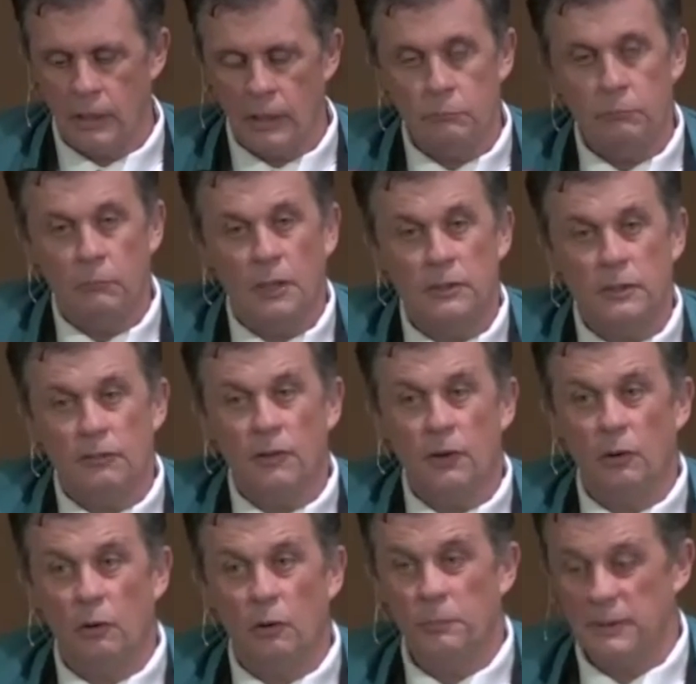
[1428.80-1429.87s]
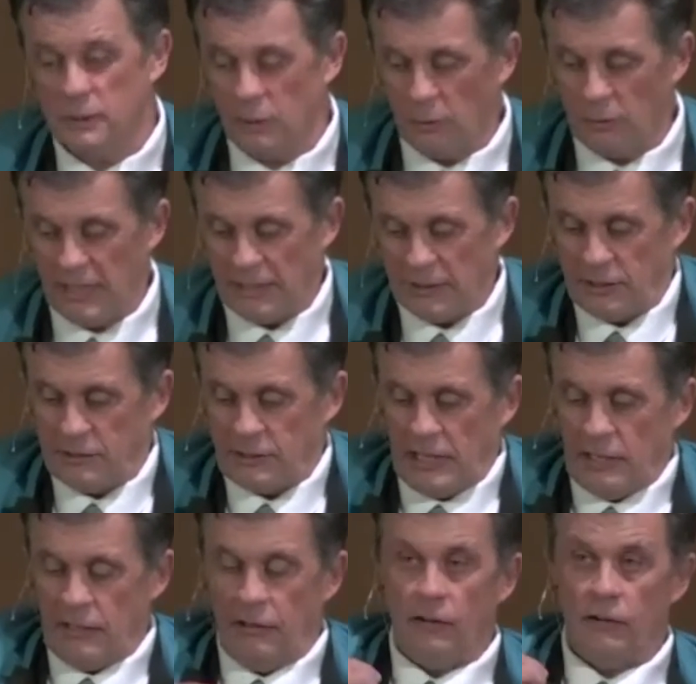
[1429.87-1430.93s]
And much of the hope is not
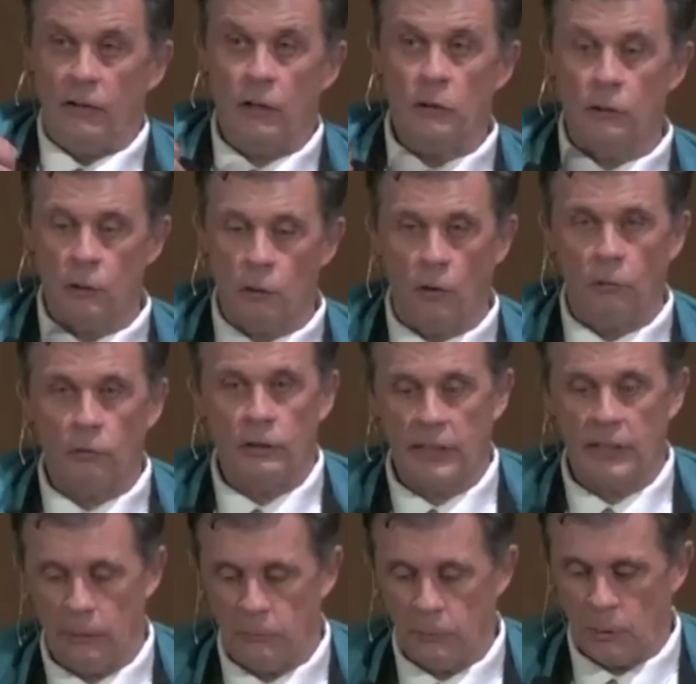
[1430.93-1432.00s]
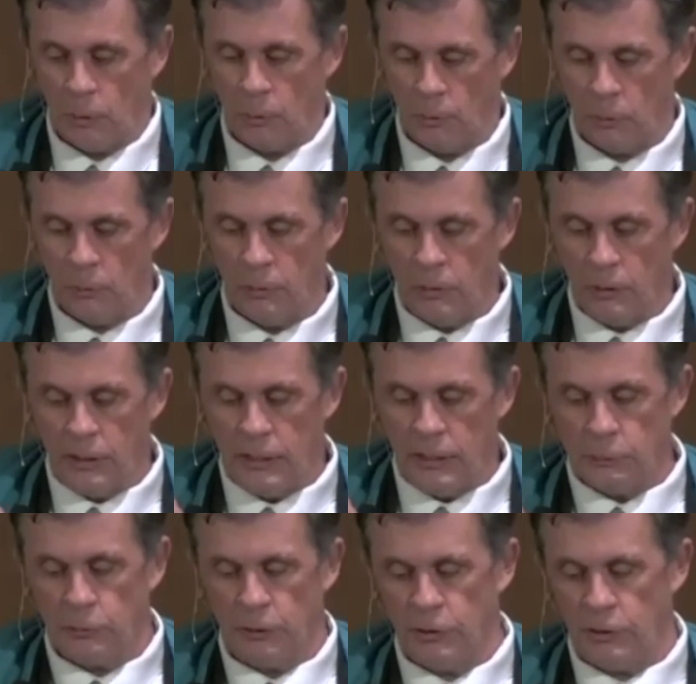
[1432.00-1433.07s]
necessarily that long-term goal
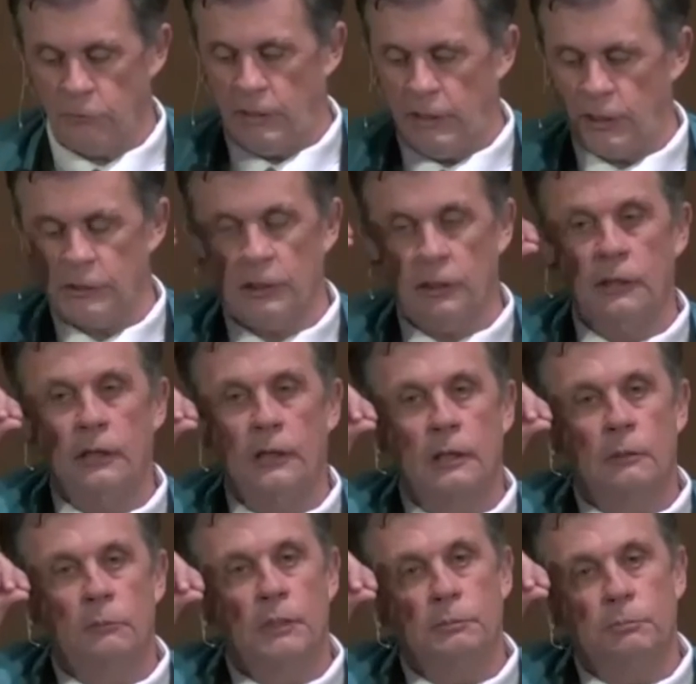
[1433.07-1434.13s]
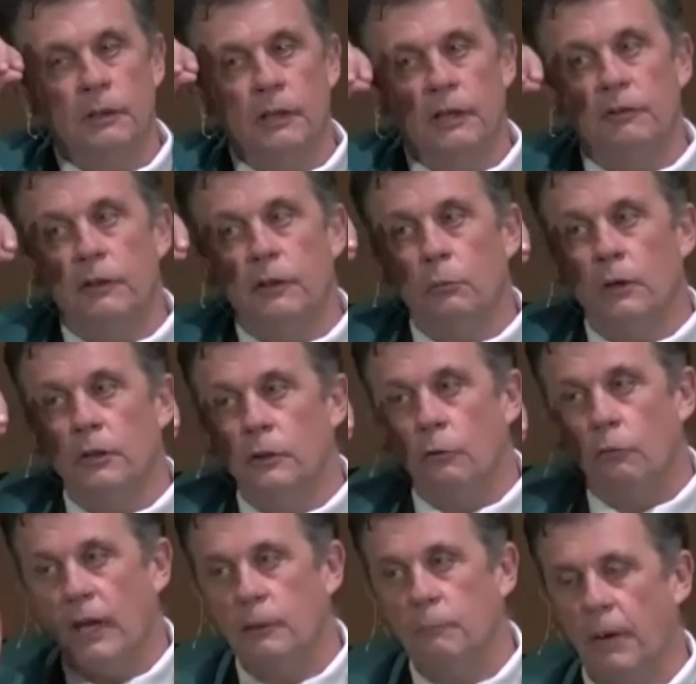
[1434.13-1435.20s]
is within reach, but it's believing that we're in the
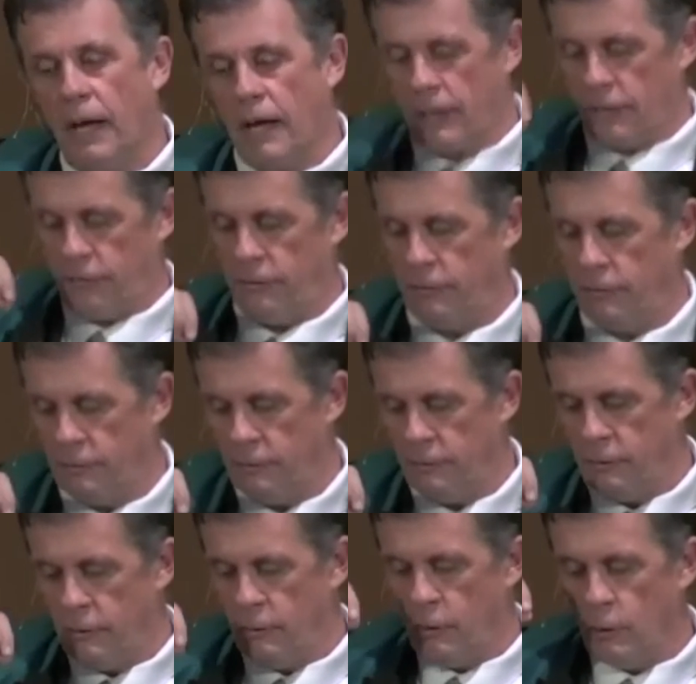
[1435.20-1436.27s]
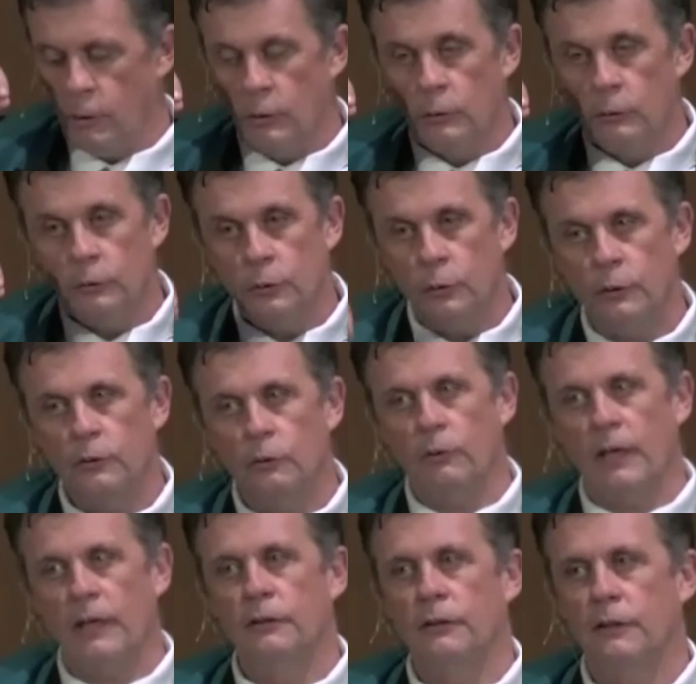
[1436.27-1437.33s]
right path, doing the
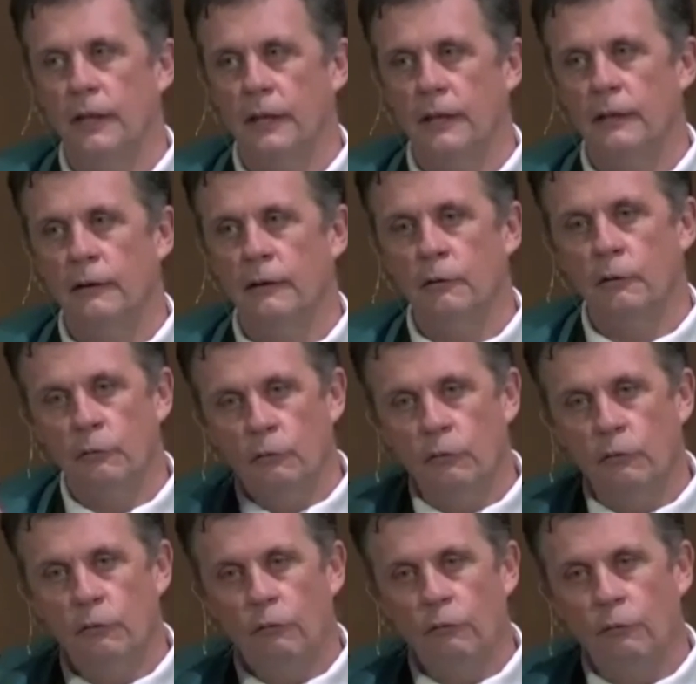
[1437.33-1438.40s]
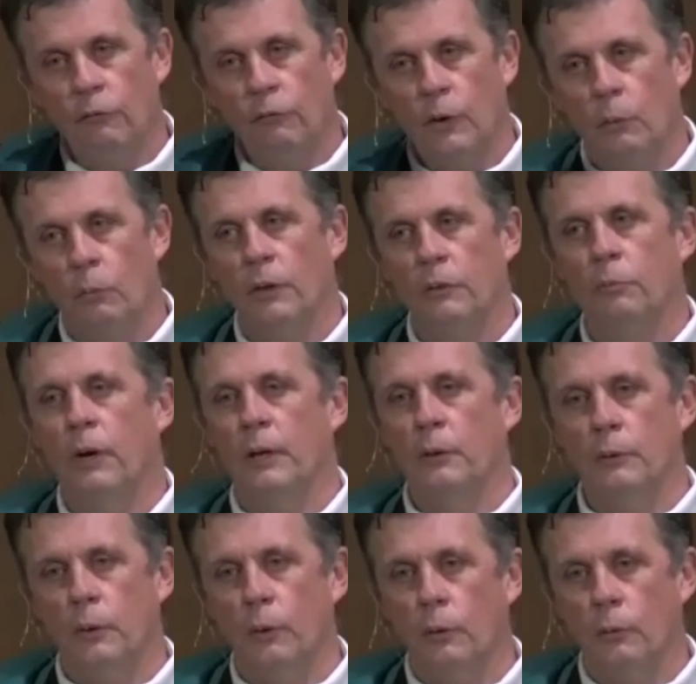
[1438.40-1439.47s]
right thing for a
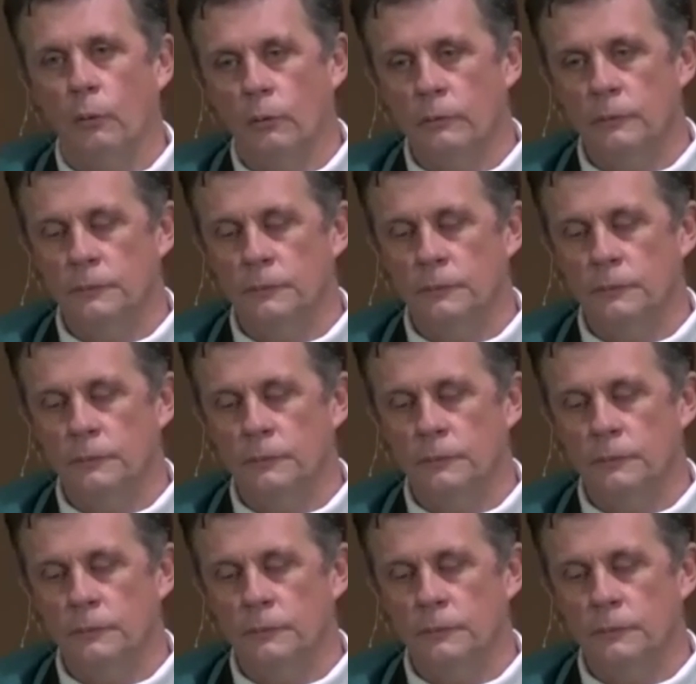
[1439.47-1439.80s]
worthwhile goal.